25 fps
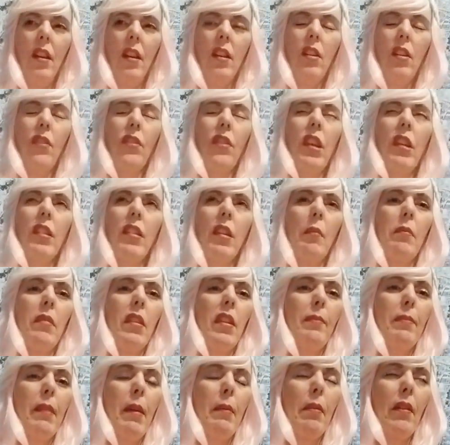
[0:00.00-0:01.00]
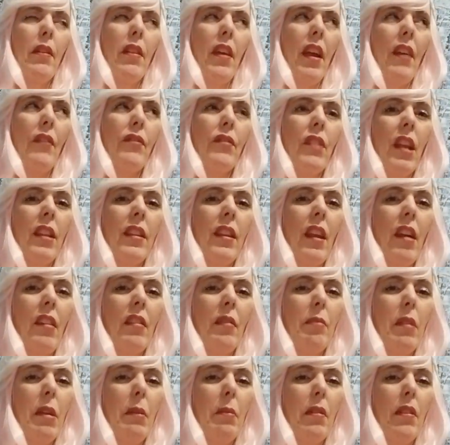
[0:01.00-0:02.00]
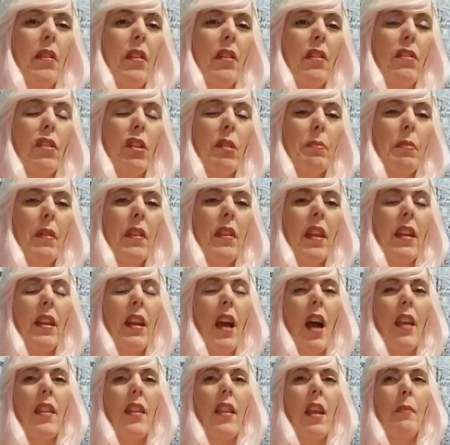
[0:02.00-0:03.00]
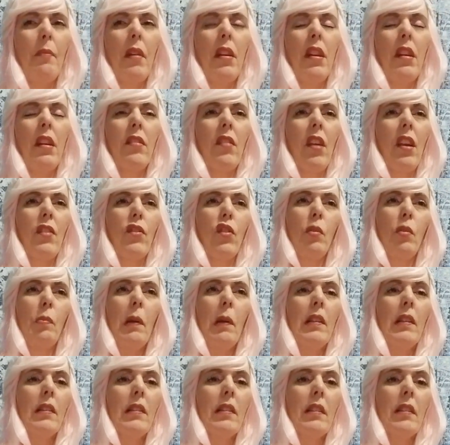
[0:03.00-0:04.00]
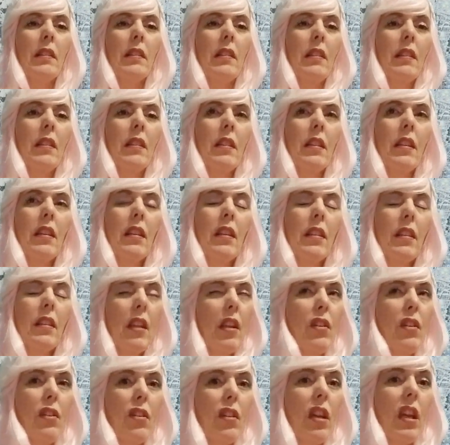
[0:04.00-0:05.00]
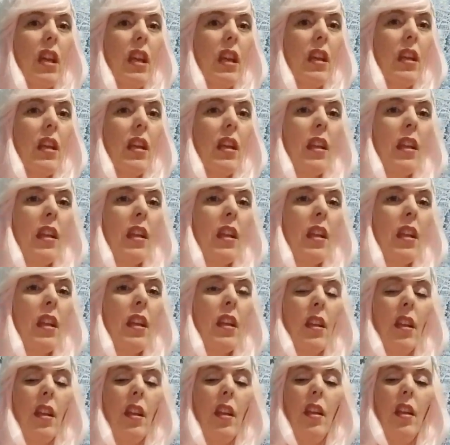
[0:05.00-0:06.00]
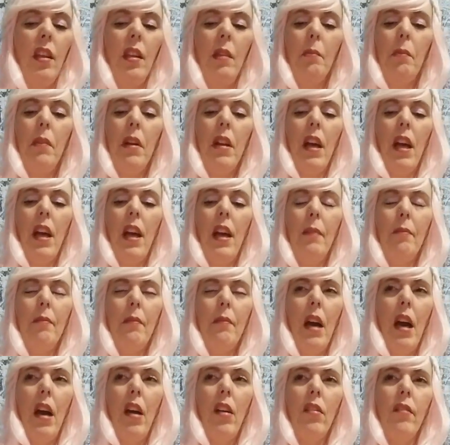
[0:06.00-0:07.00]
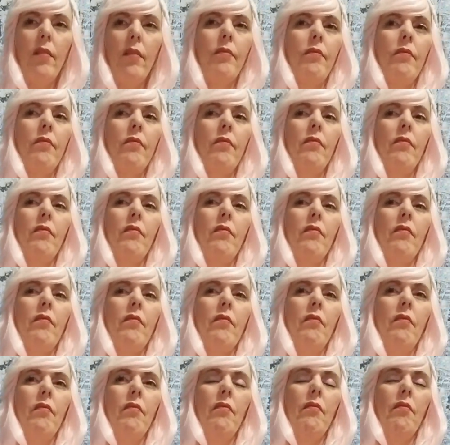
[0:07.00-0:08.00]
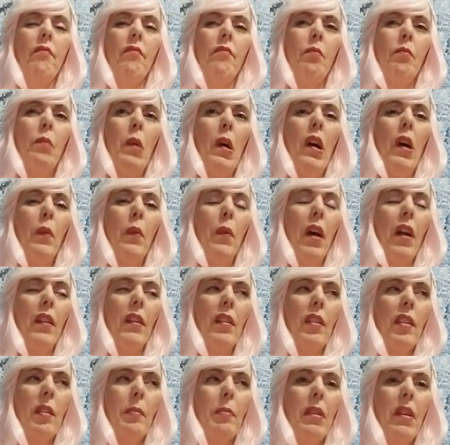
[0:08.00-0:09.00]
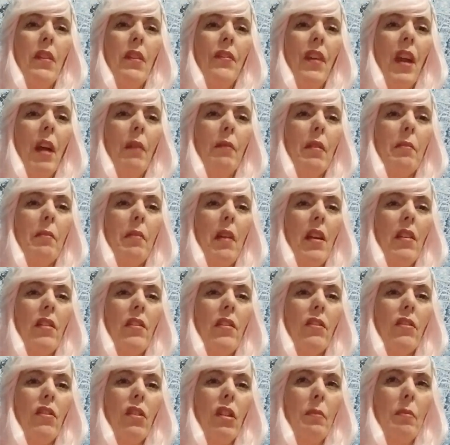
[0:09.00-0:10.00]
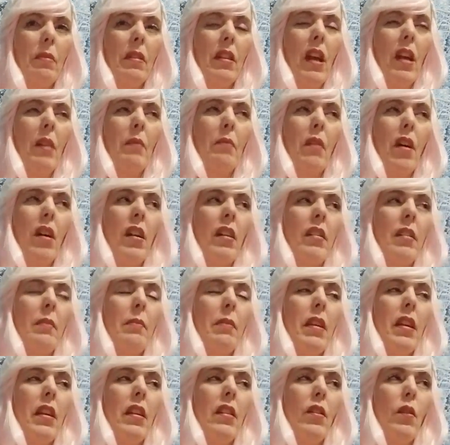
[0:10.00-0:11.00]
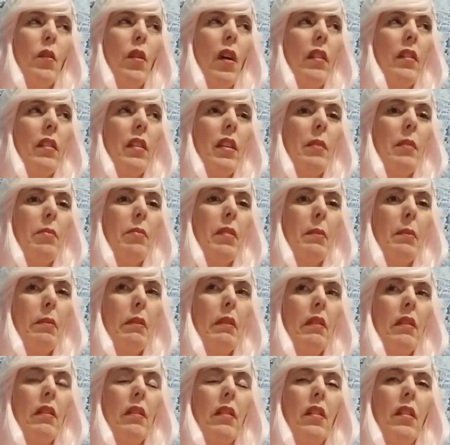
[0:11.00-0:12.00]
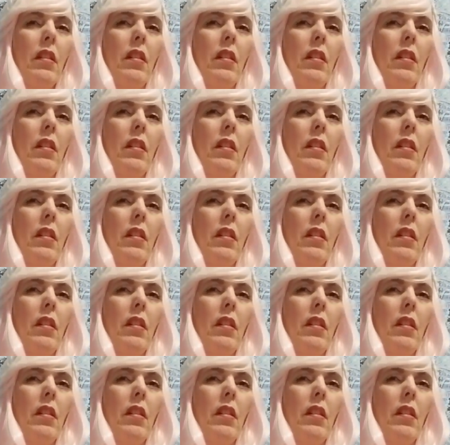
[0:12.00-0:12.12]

You'll see some of these people, they have 10,000 people in their group, and they got that many in like 2 months. Literally. But I'm about, I want this to be a family-based group, and I want it to be quality people.